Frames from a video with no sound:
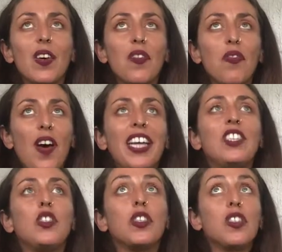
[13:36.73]
find
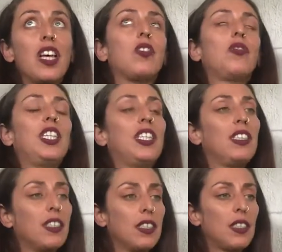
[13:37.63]
yourself in
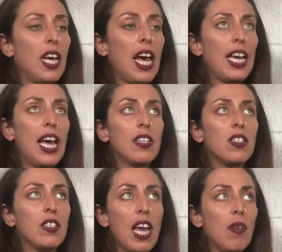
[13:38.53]
it.
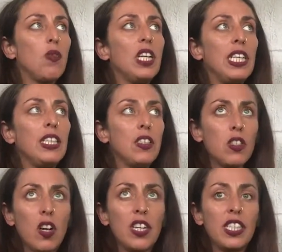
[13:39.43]
I really
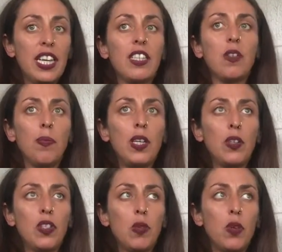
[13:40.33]
started dancing
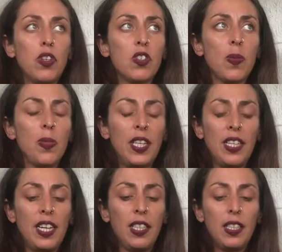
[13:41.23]
because it was something
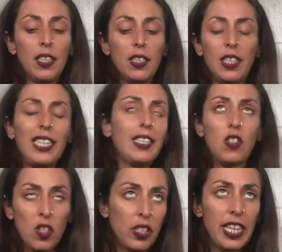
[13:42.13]
that, I didn't
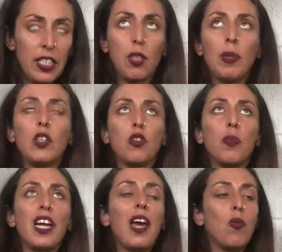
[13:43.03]
start dancing
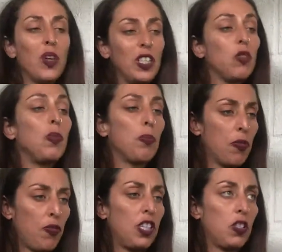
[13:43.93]
but I wanted to be
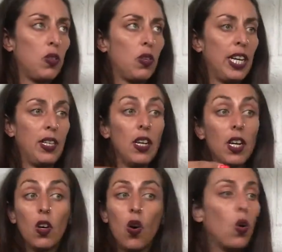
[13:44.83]
professional and
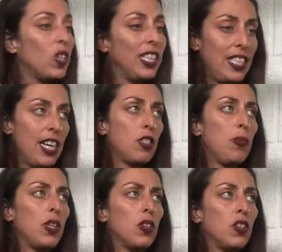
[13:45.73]
only dance
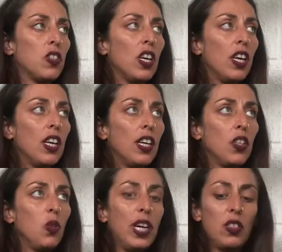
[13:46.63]
because
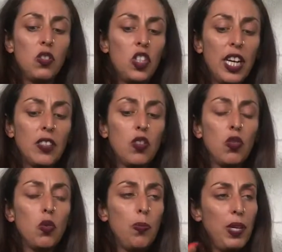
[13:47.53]
you get the chance
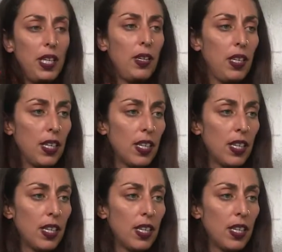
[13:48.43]
to be